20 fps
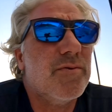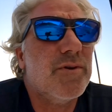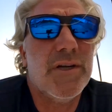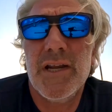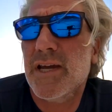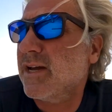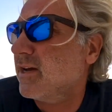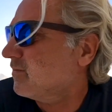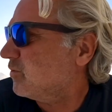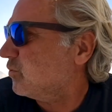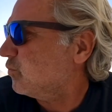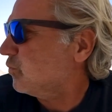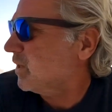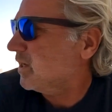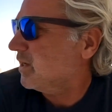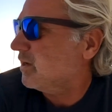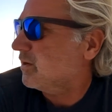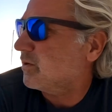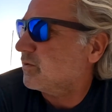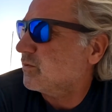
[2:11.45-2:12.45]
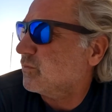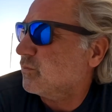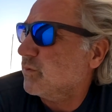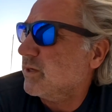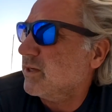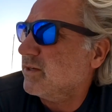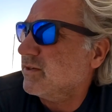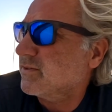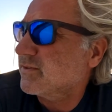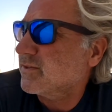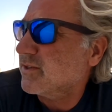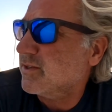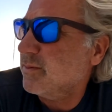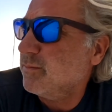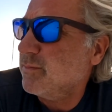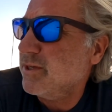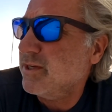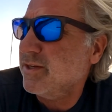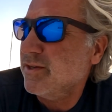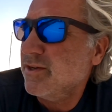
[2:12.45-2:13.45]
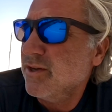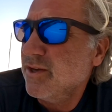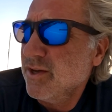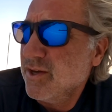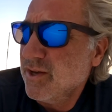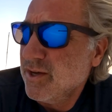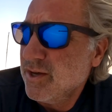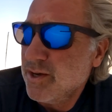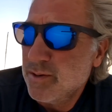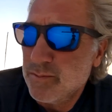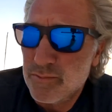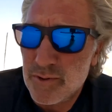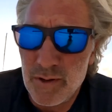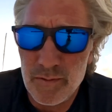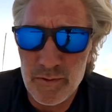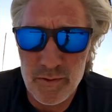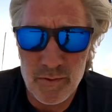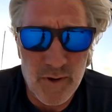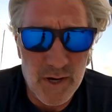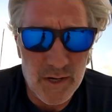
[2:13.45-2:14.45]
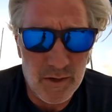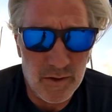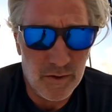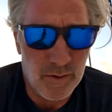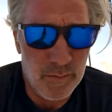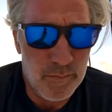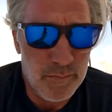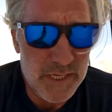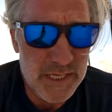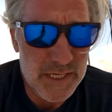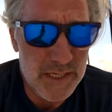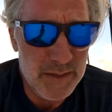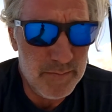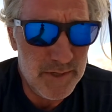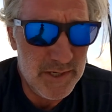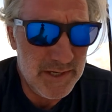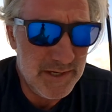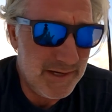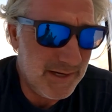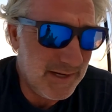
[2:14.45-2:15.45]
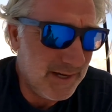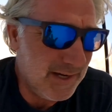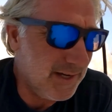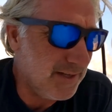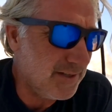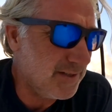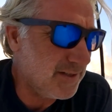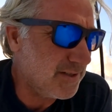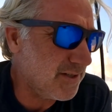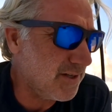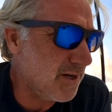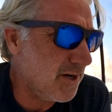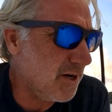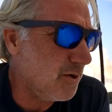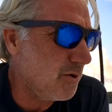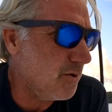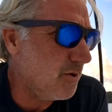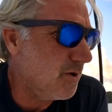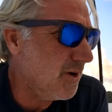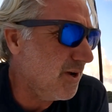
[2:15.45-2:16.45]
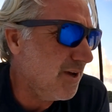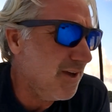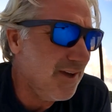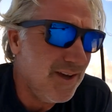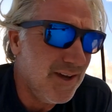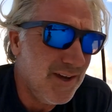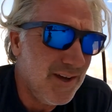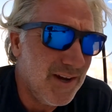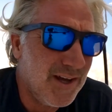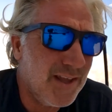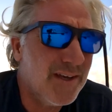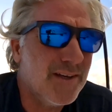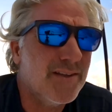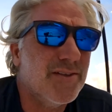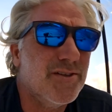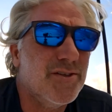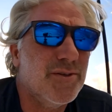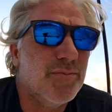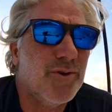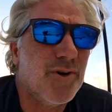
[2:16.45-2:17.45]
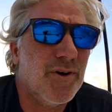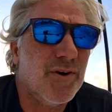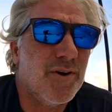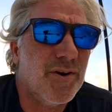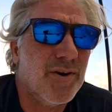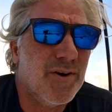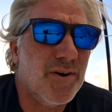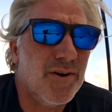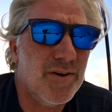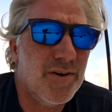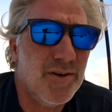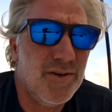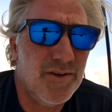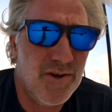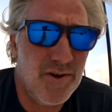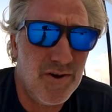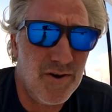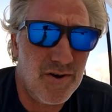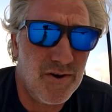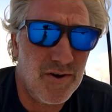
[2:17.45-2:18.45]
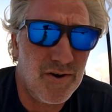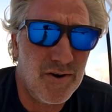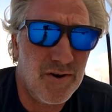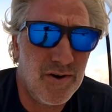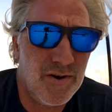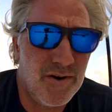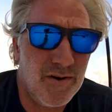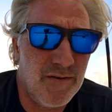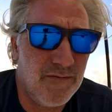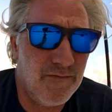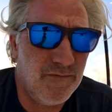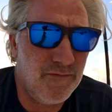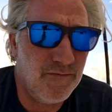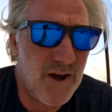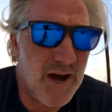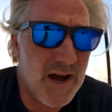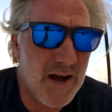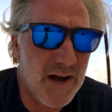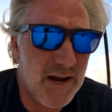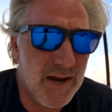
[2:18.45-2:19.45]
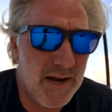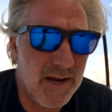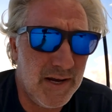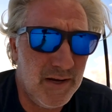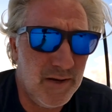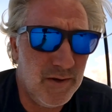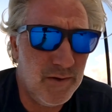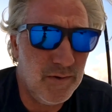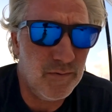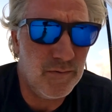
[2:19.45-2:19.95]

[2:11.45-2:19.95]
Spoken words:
We're going to have a wind, or the wind is going to be probably right on our beam, and so I think the jib cars are fine